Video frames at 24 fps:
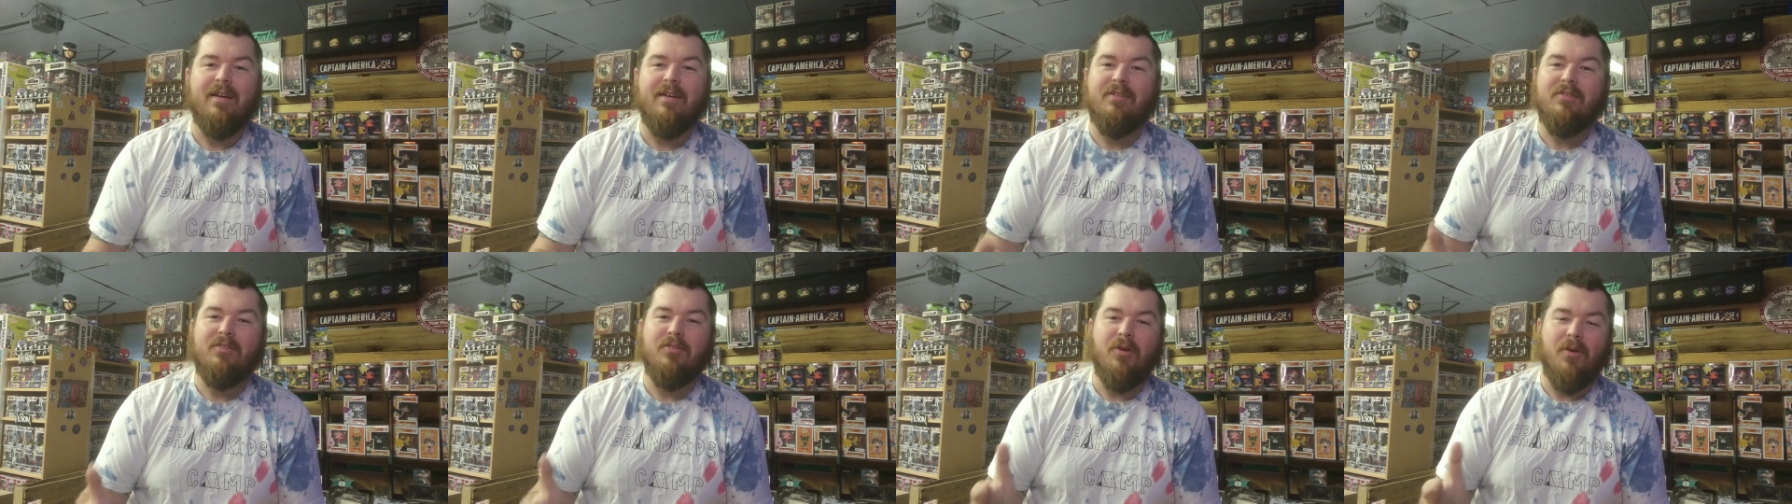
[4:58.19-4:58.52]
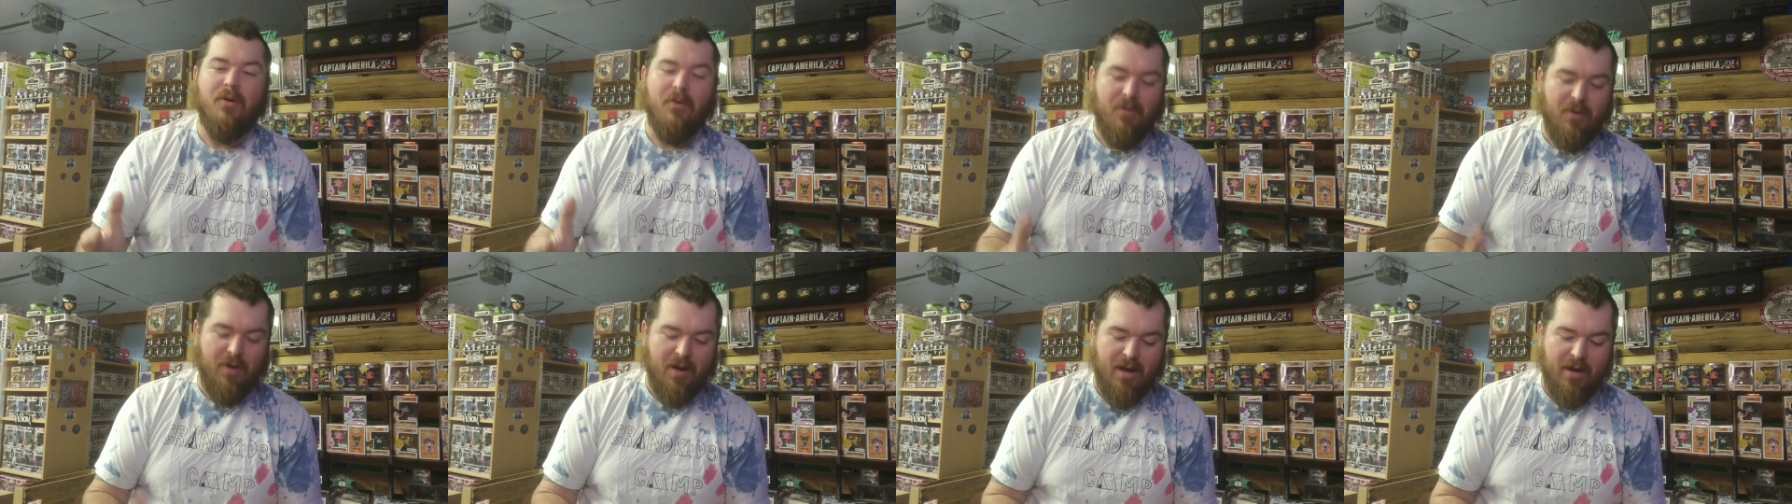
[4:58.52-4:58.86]

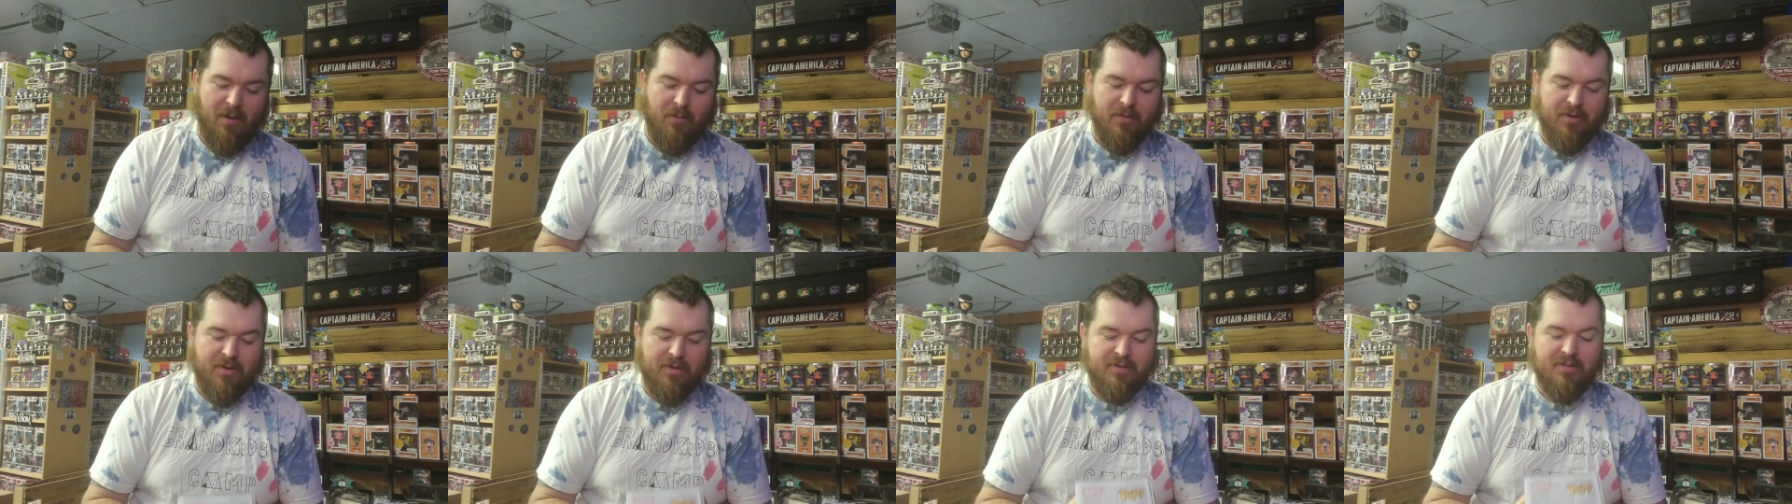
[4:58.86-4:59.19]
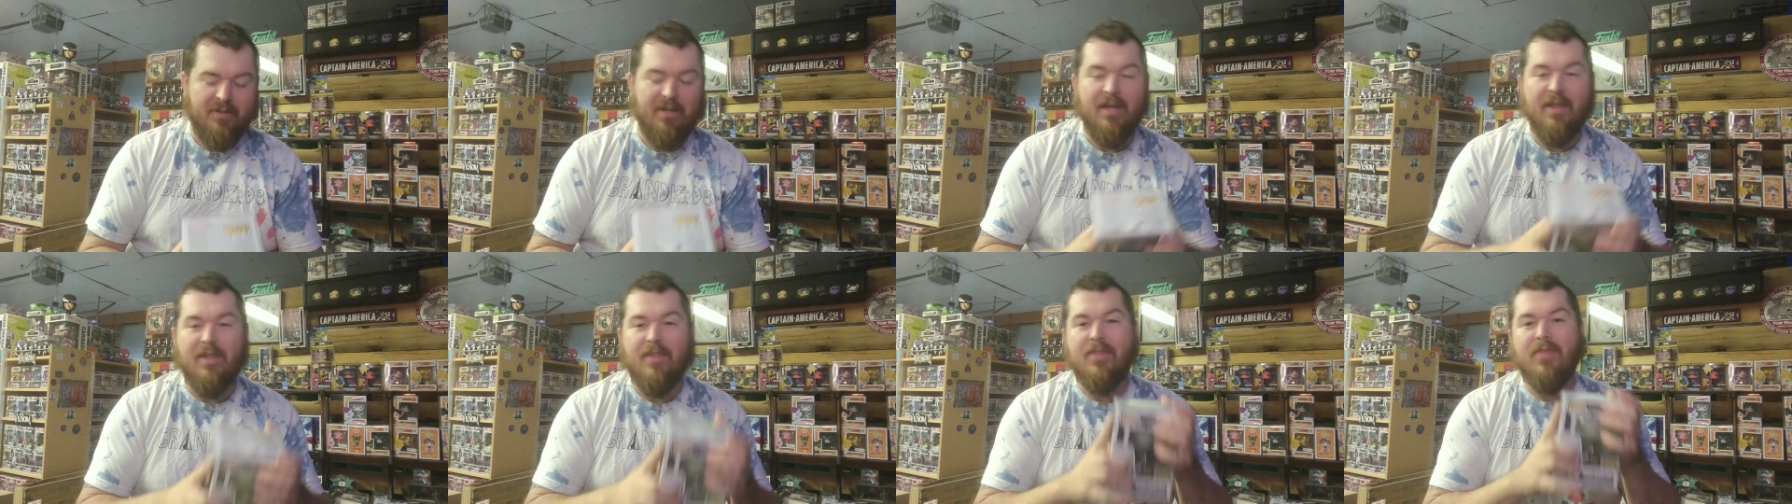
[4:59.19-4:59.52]
So I want to
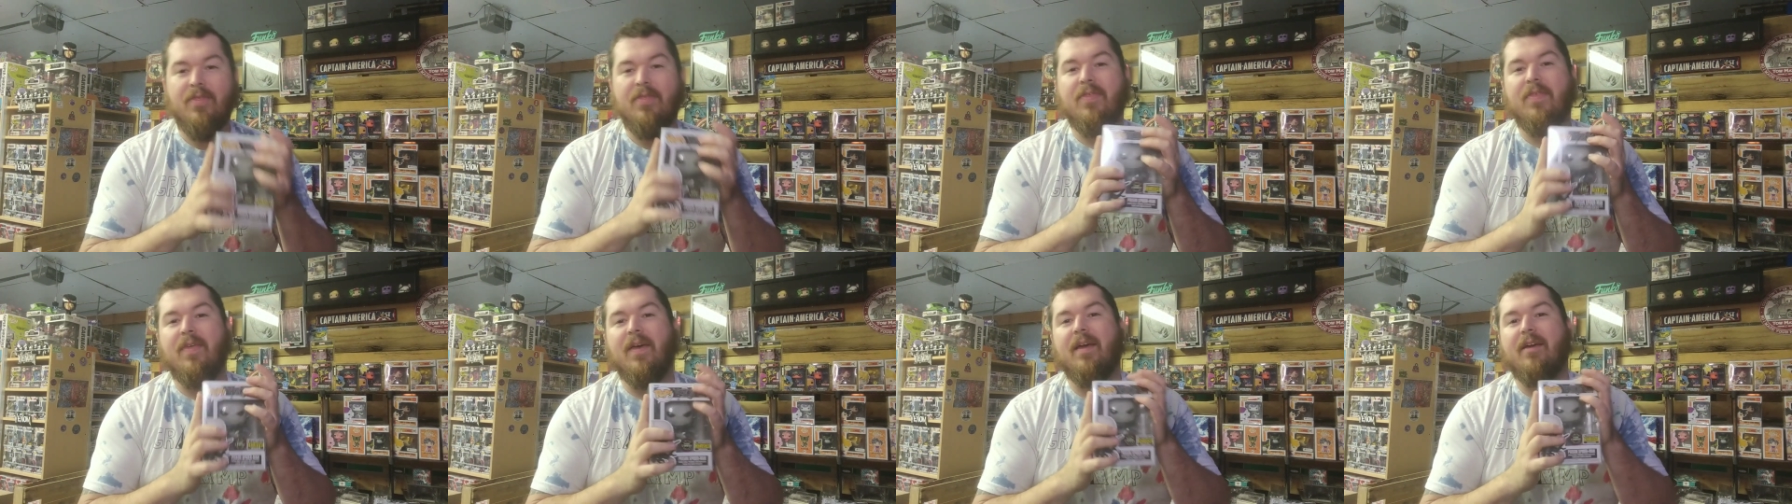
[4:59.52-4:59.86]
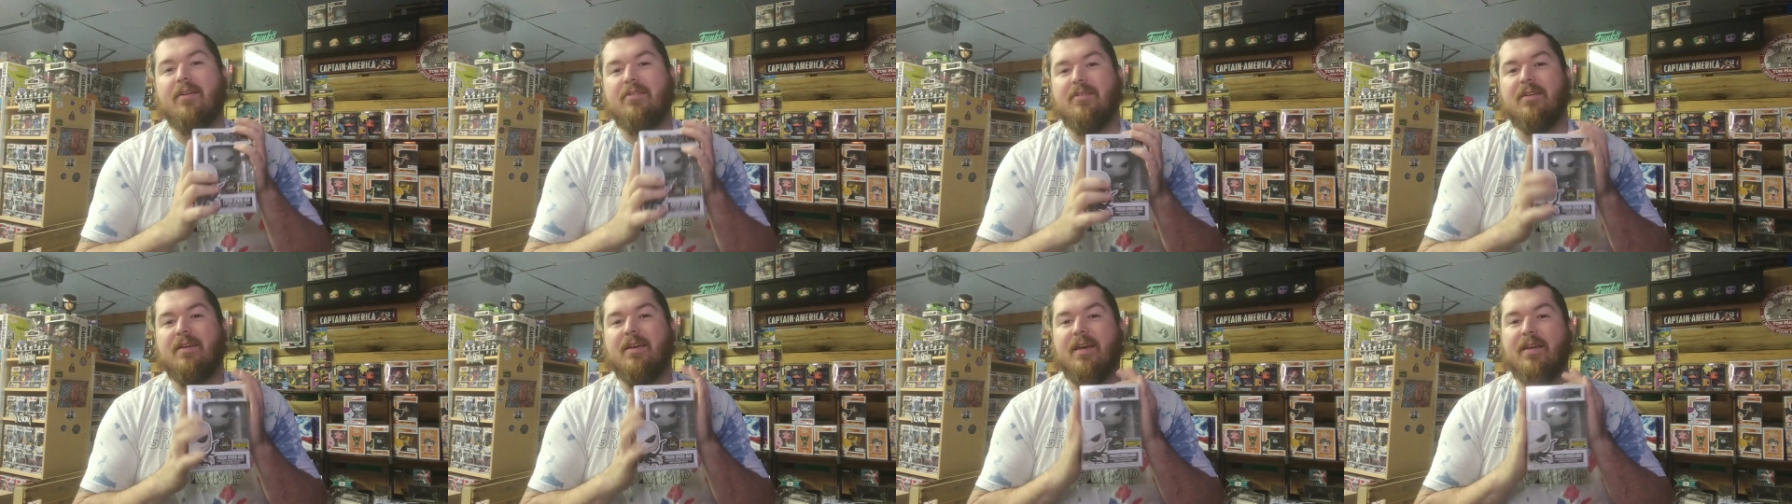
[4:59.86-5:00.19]
say
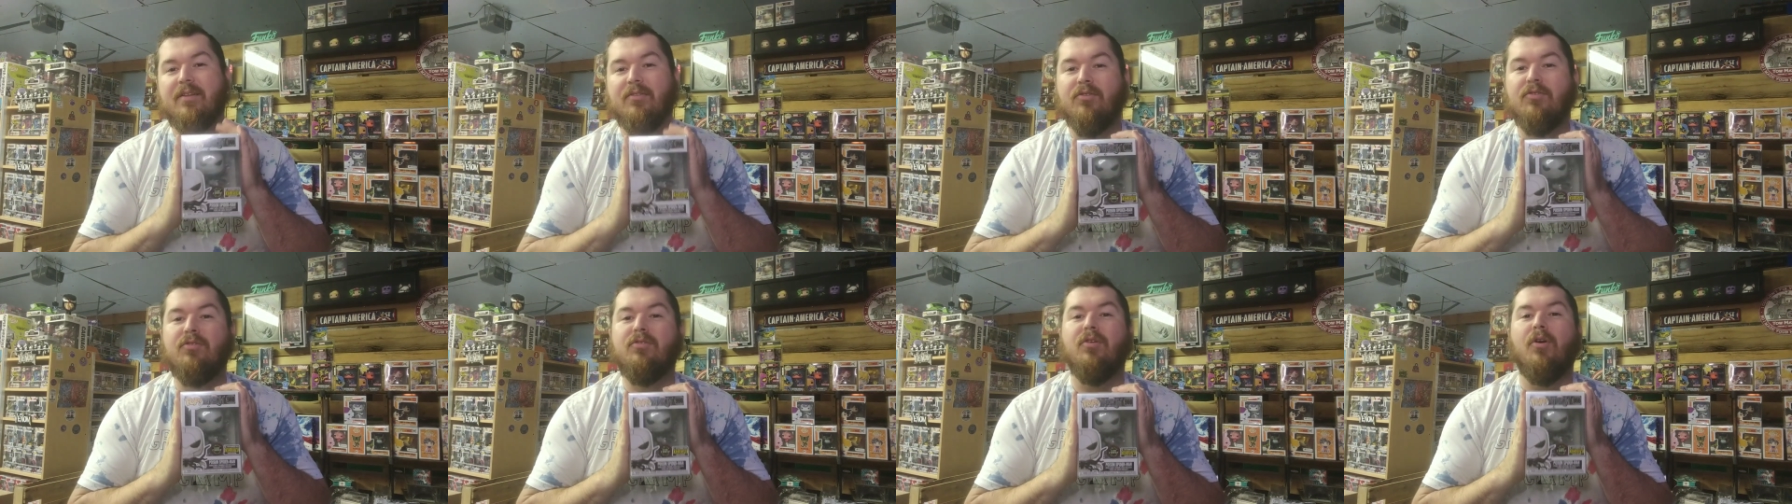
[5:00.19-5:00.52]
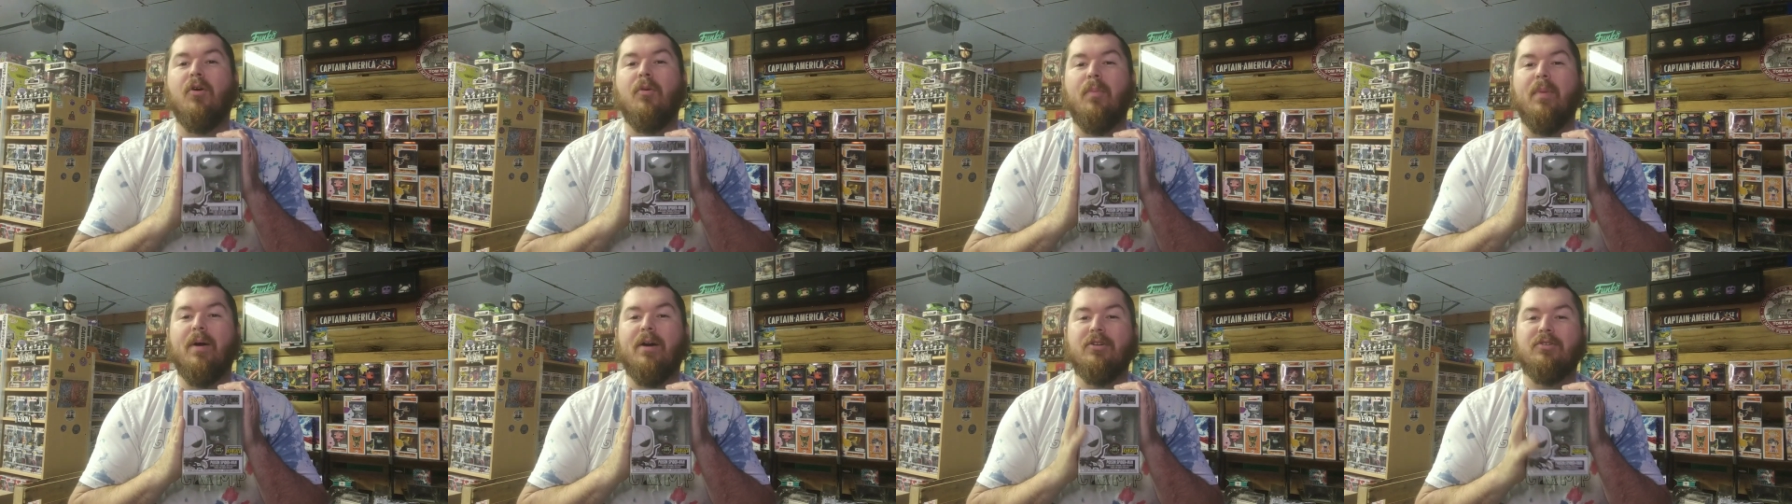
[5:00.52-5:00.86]
thanks again
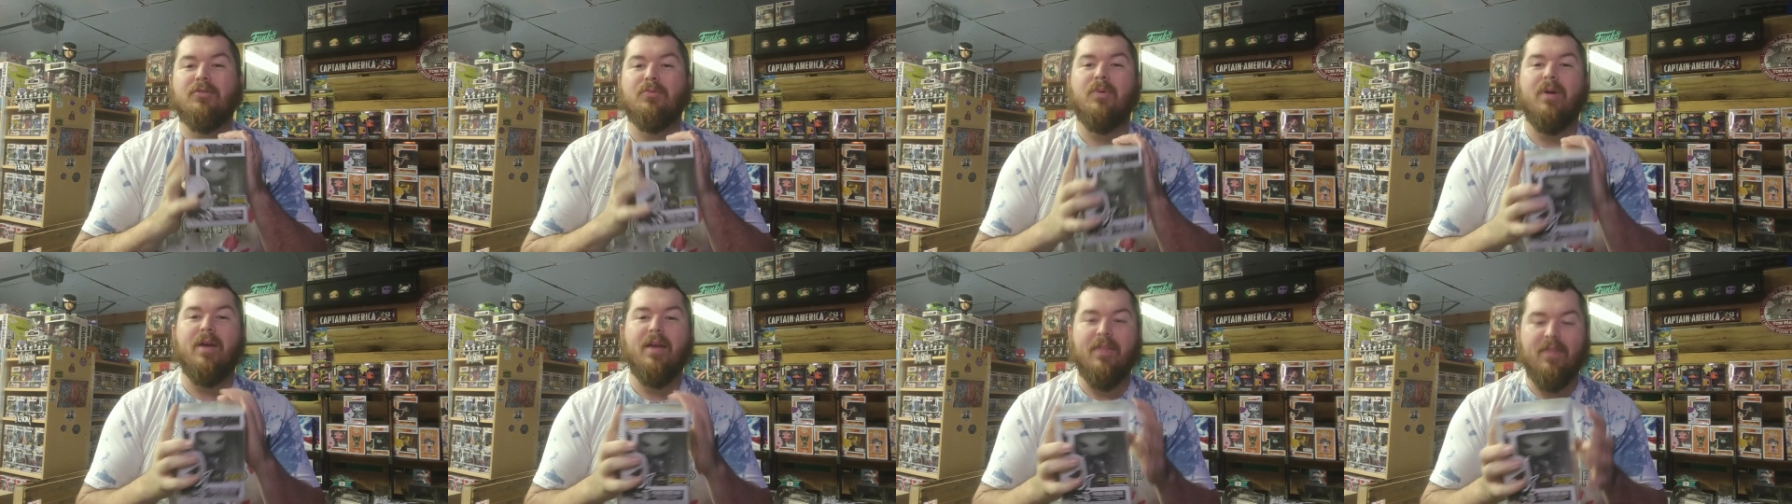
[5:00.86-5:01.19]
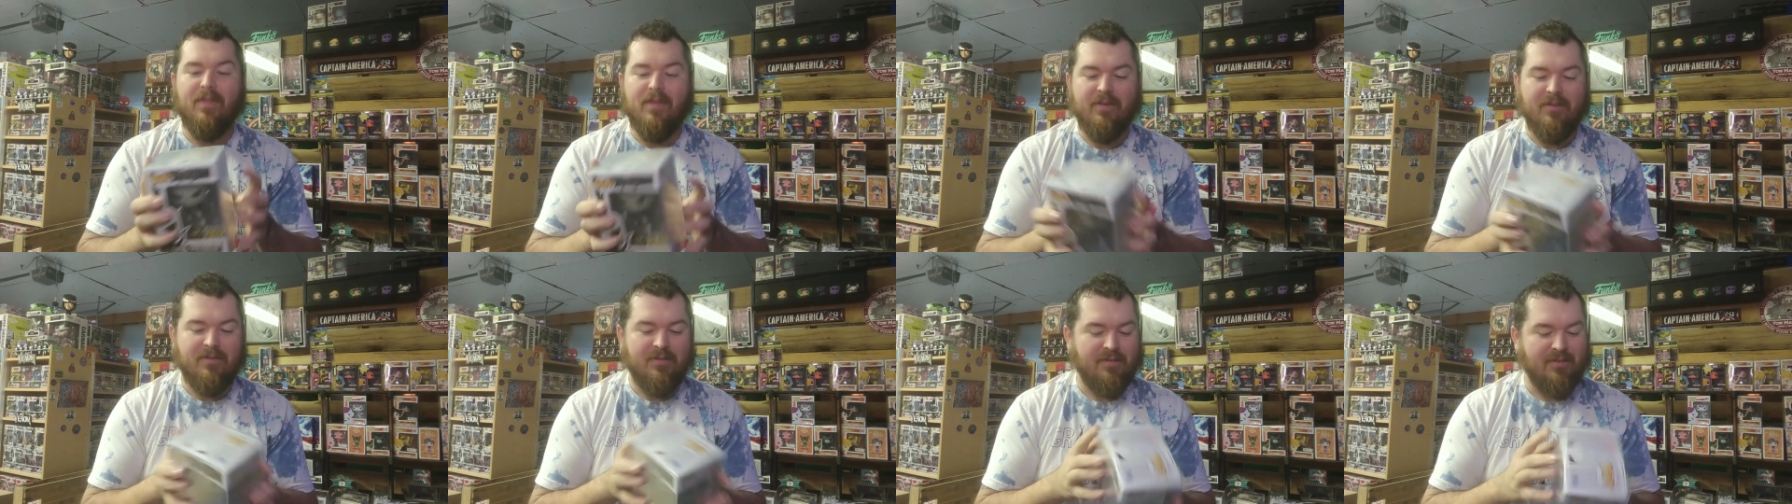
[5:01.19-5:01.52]
so much, Wayne.
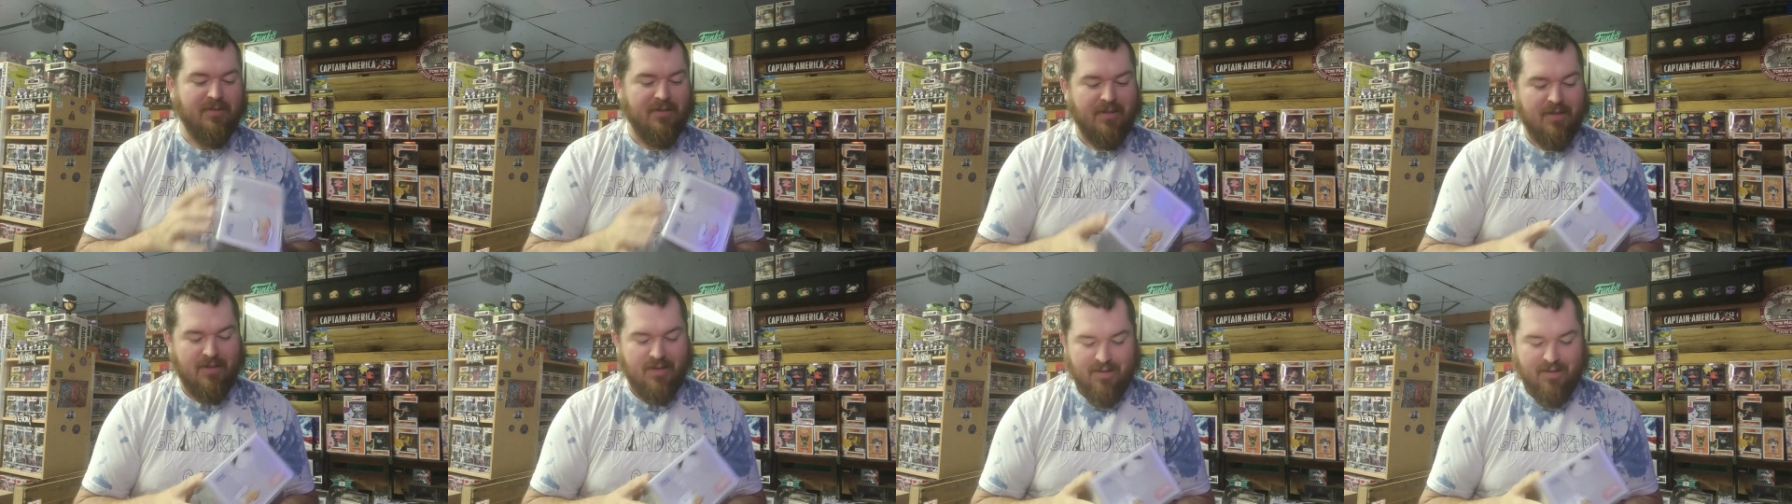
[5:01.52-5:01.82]
This